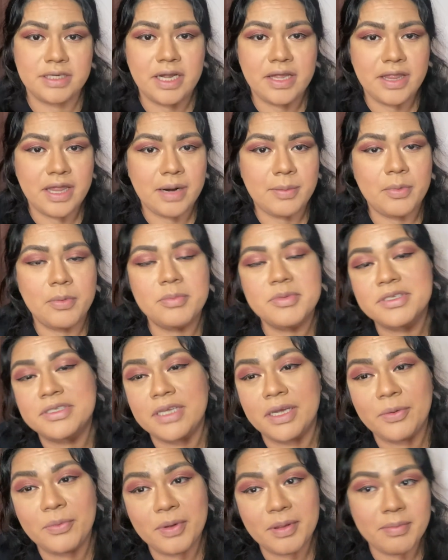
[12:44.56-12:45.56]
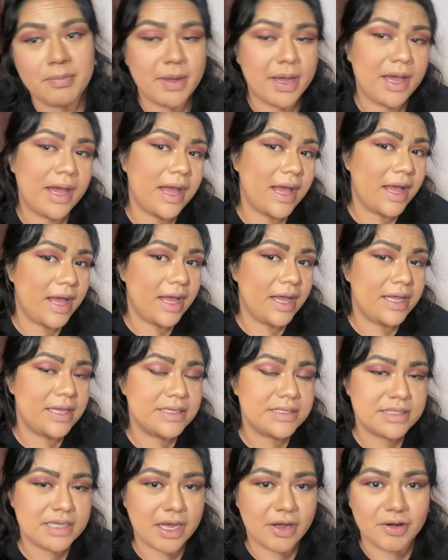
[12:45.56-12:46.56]
that I'm almost done with my
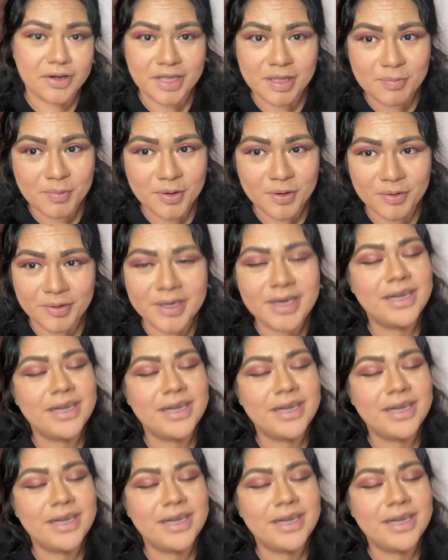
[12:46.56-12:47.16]
eyes, I'll keep going.